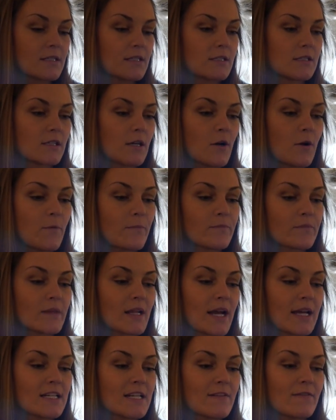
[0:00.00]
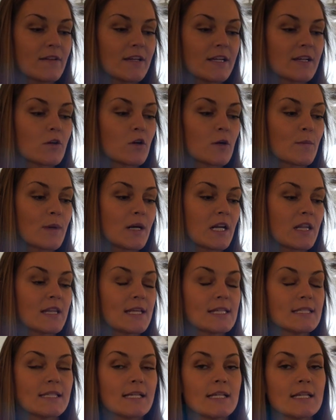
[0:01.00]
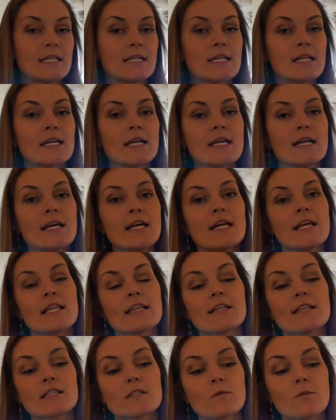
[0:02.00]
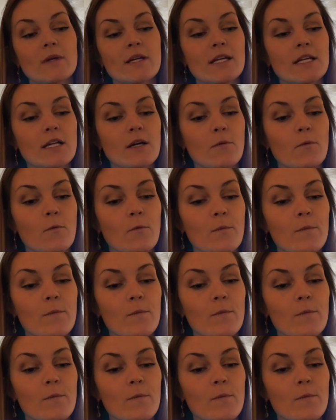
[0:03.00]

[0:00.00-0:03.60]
So definitely incorporated this in this week.